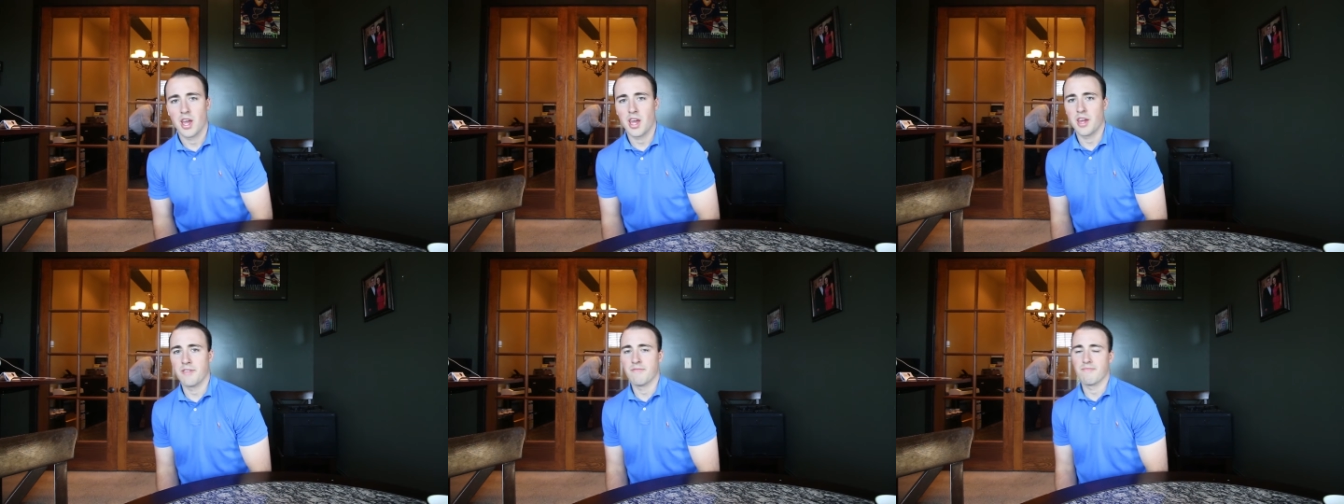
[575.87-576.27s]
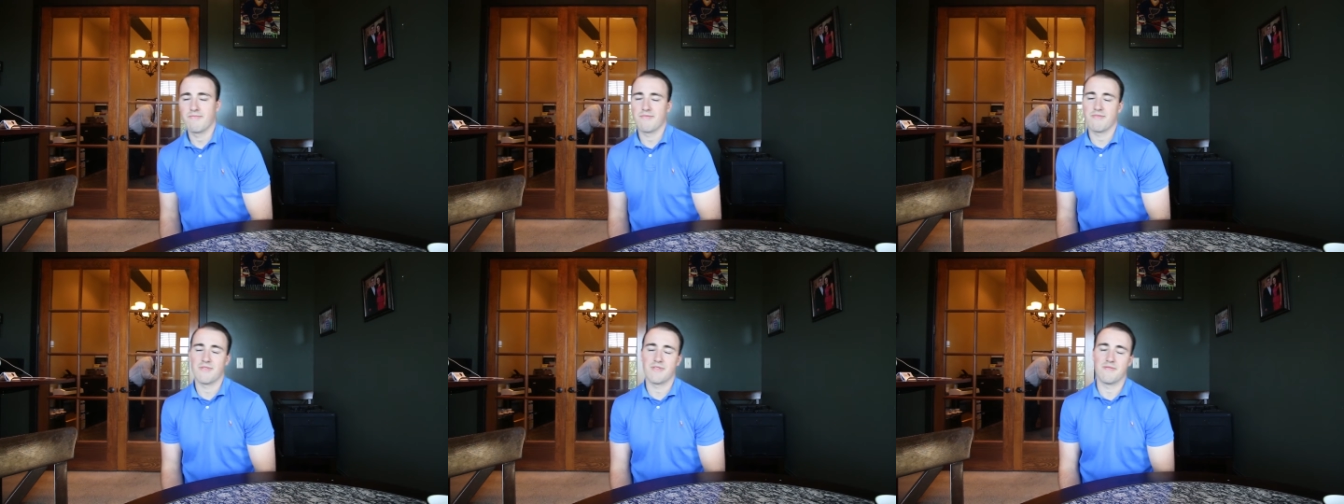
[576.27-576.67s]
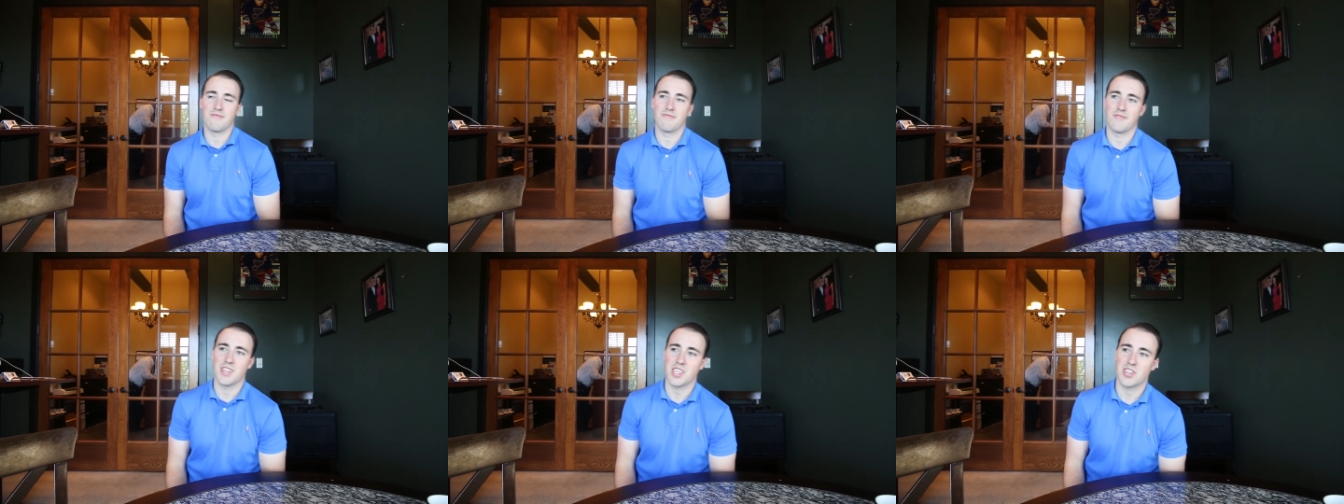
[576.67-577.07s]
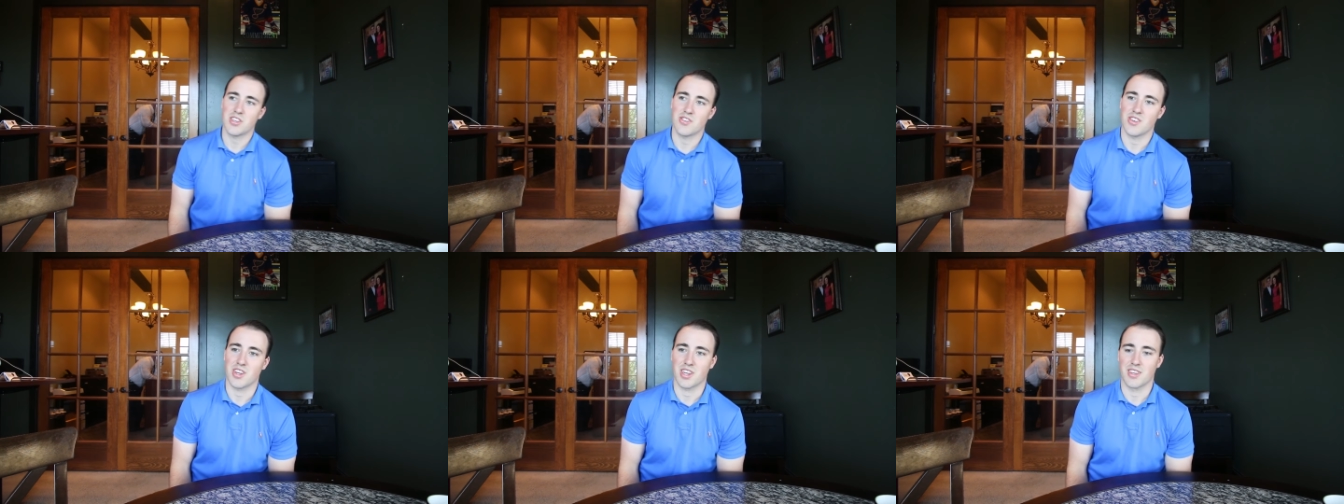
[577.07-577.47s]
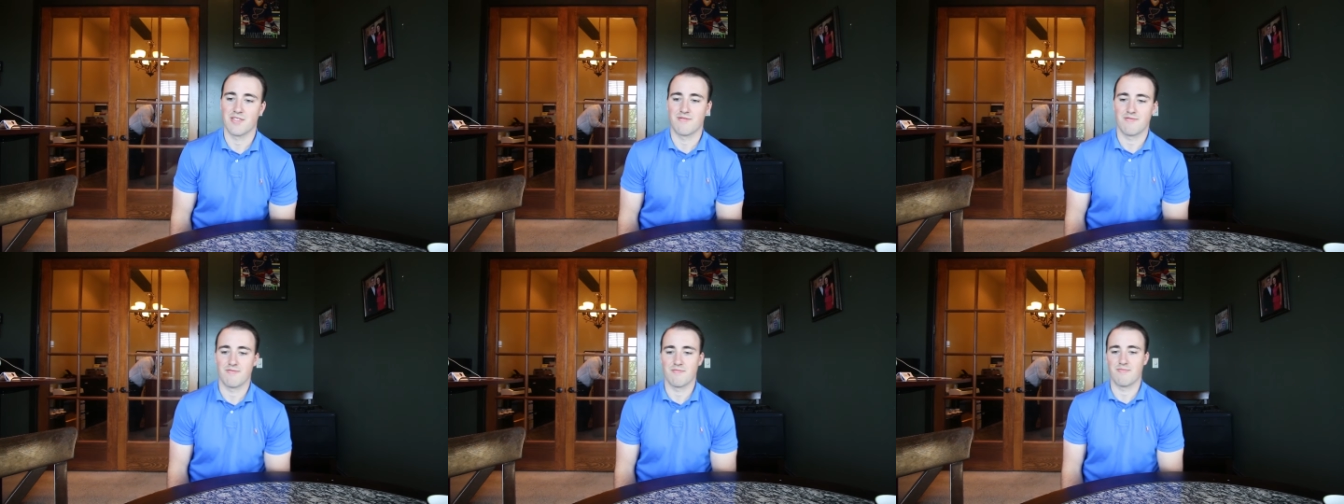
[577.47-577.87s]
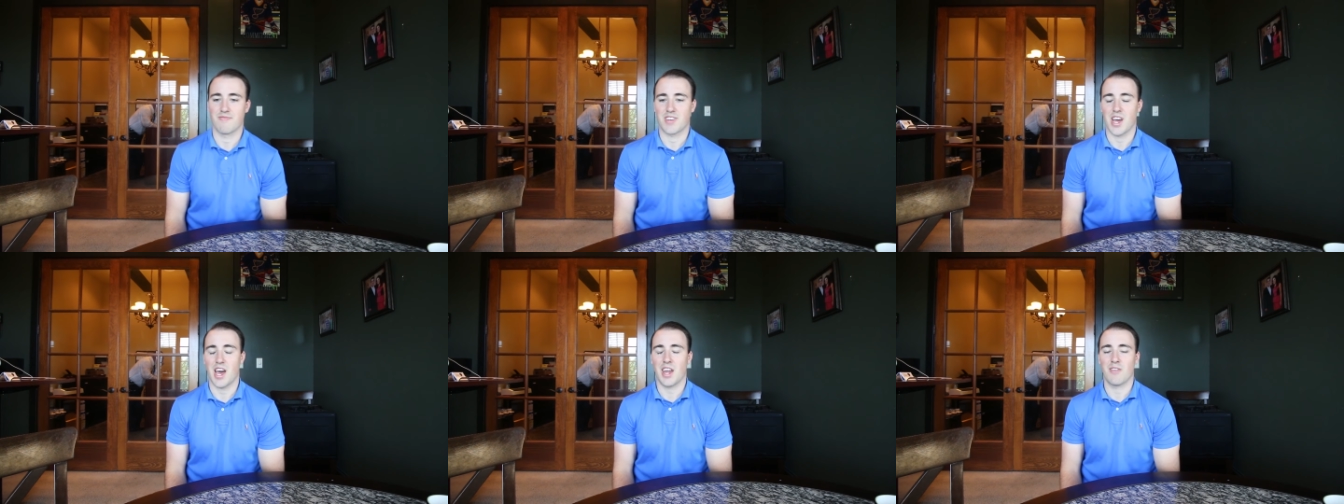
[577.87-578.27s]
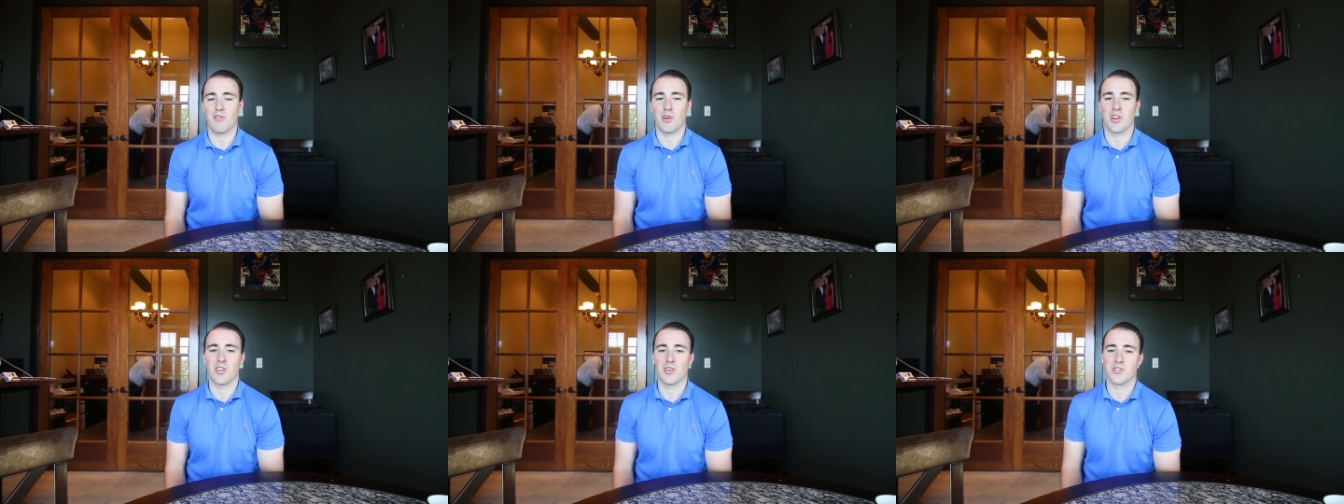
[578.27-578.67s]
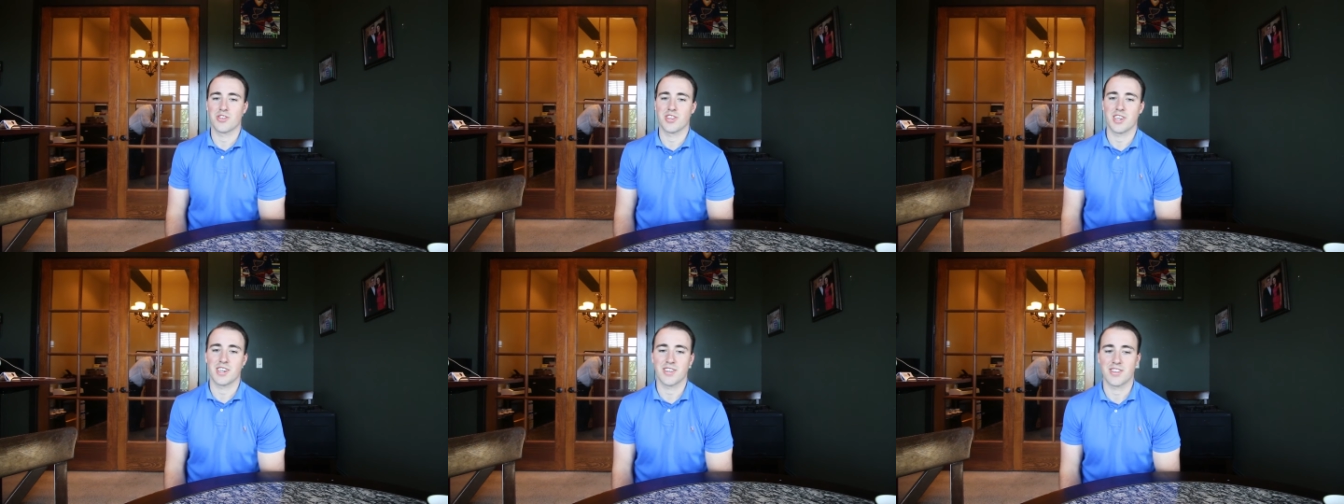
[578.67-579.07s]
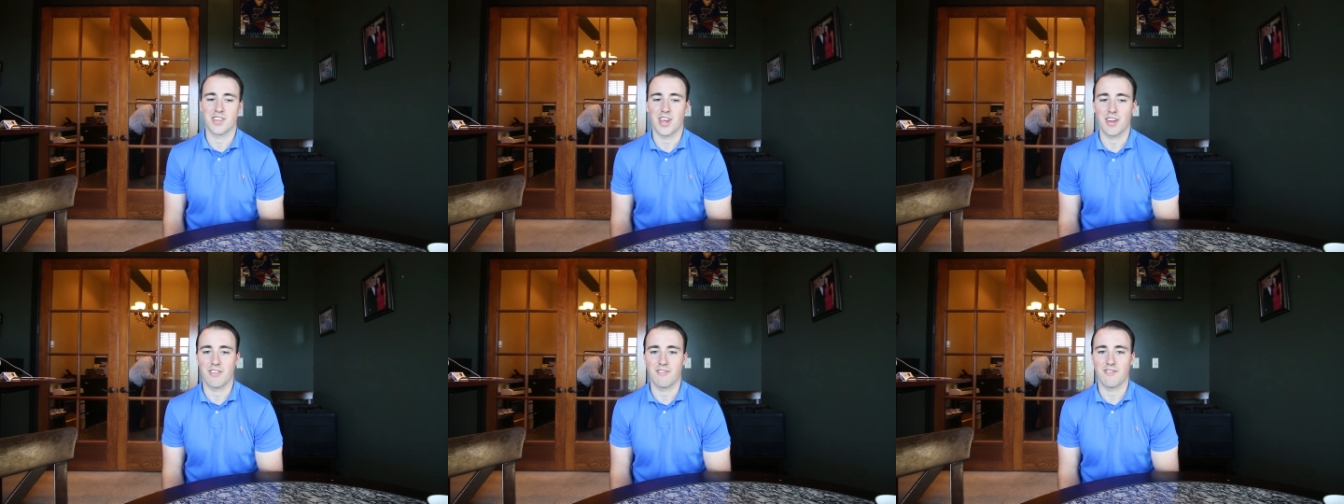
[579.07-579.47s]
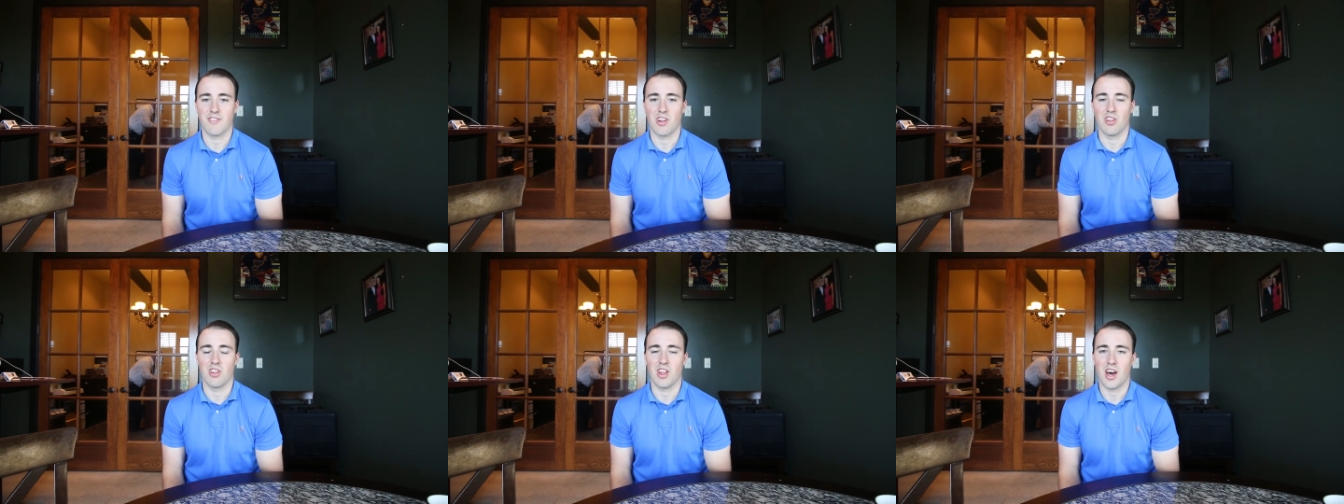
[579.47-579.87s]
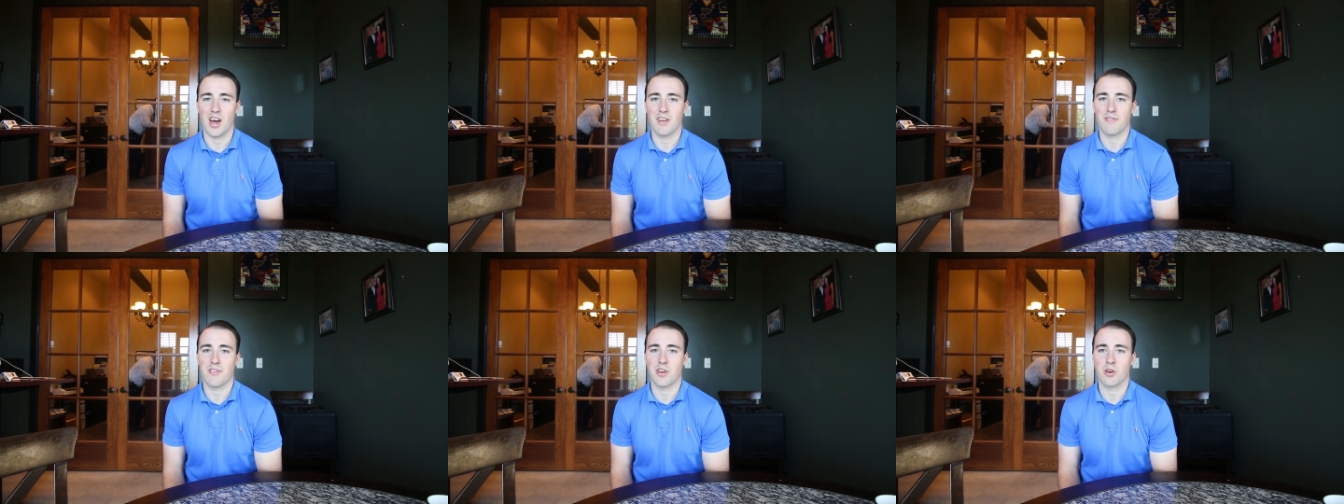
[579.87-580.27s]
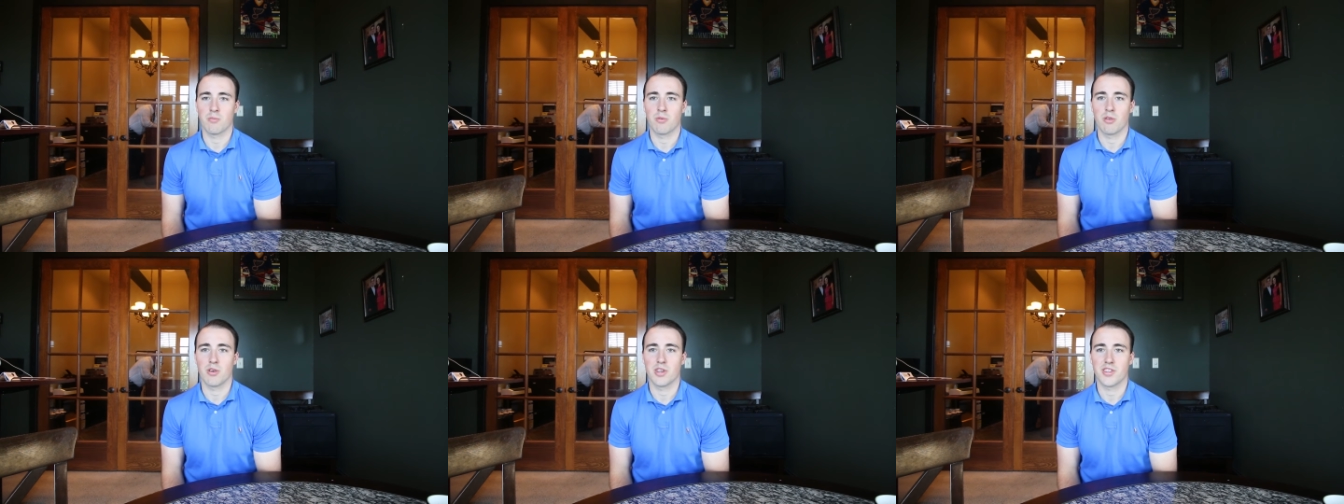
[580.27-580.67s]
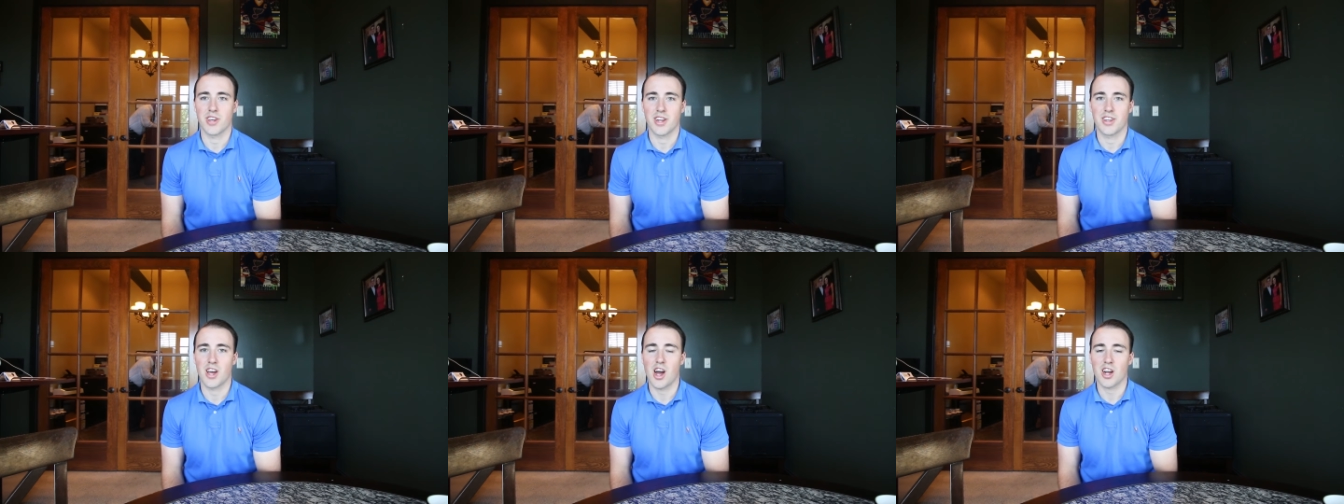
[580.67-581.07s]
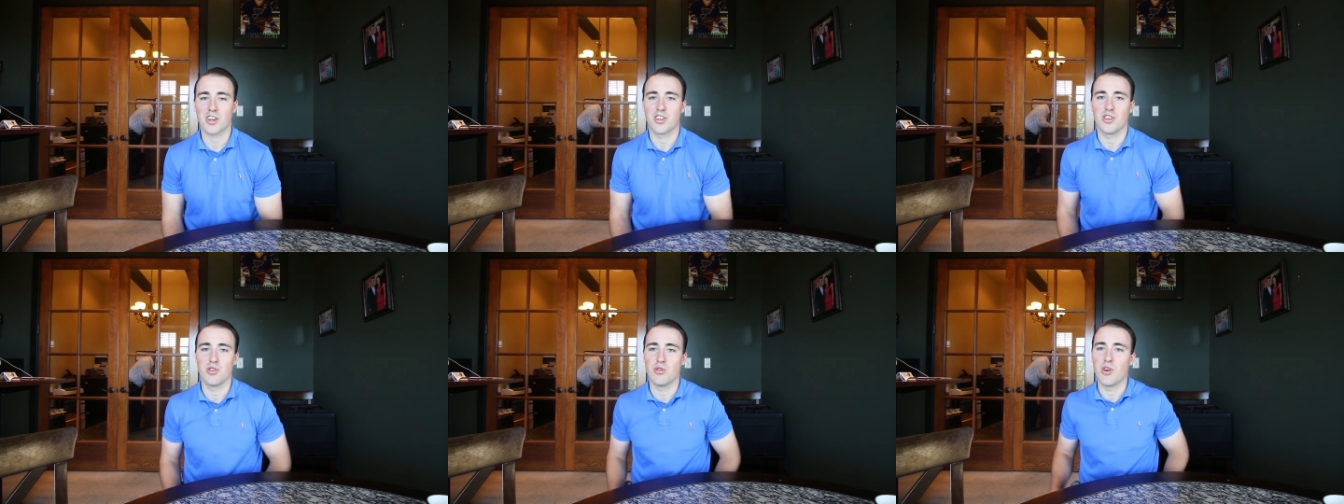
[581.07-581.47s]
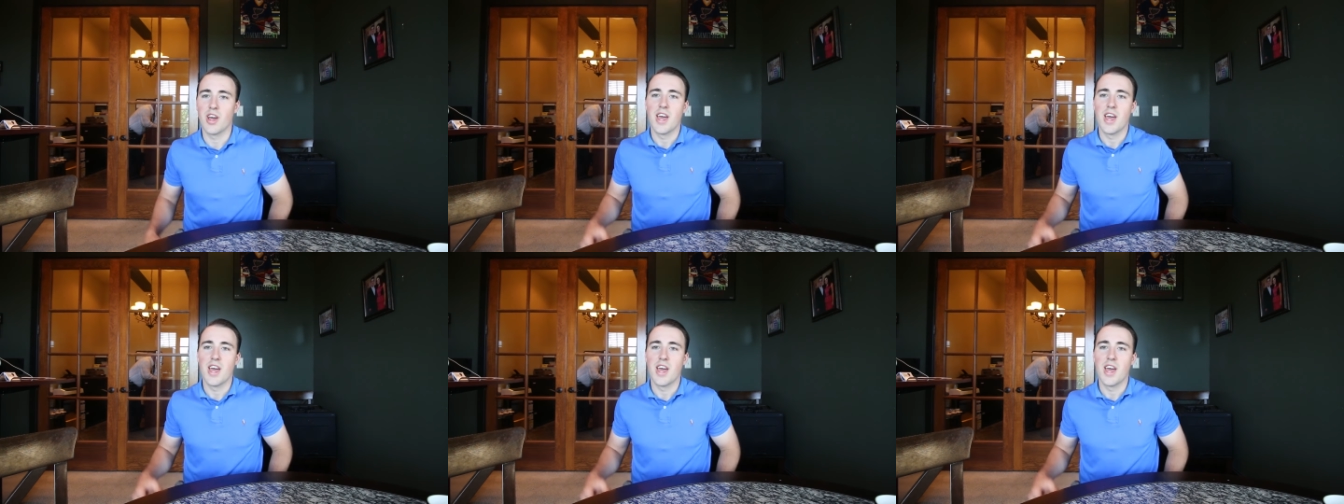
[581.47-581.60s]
And this is a kind of one of those things that a lot of federal employees I talk to